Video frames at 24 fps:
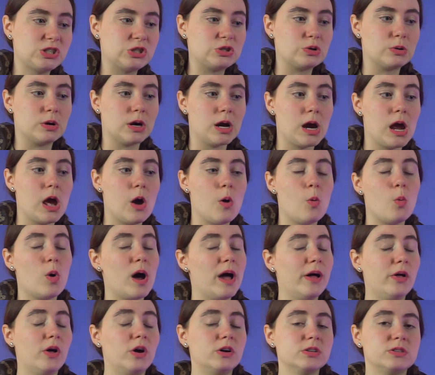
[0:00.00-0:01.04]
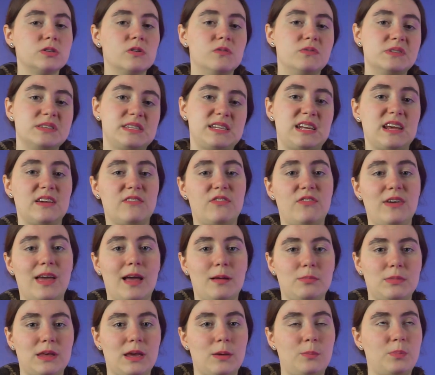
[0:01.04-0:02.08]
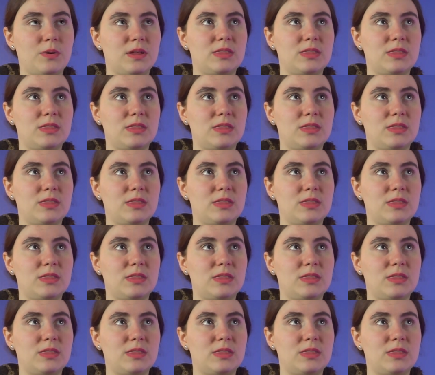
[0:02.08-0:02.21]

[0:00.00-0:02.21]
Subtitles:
store while also visiting family,